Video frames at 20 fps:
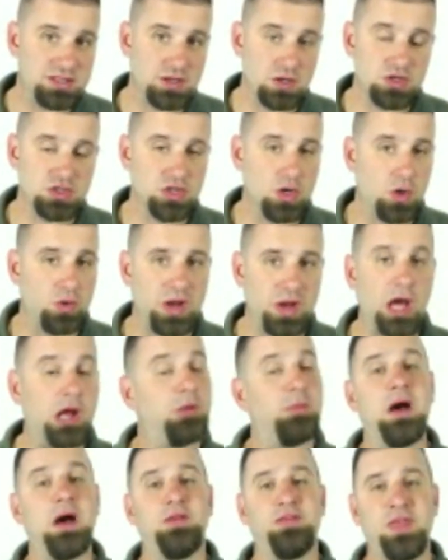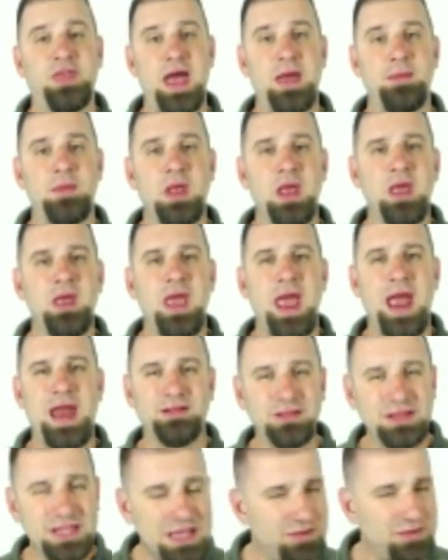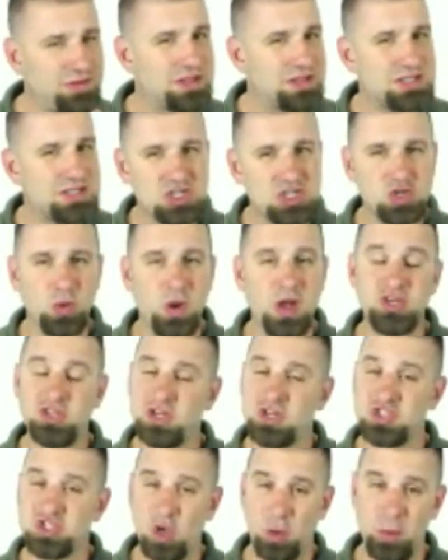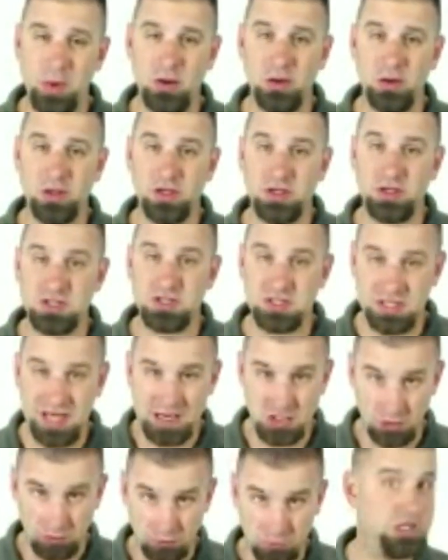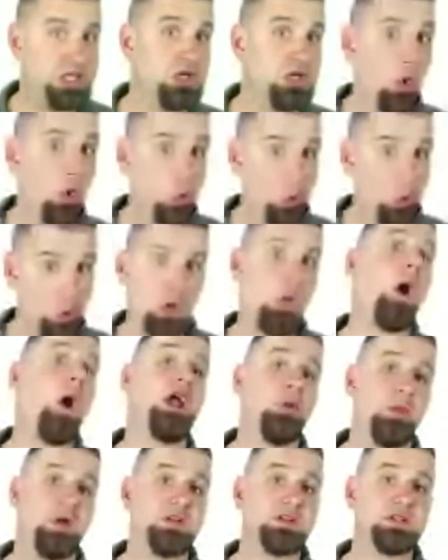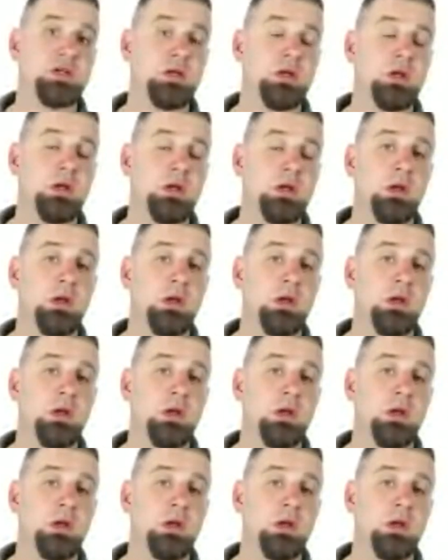There's no doubt about that. And leaving the situation in some areas, that's a legal requirement.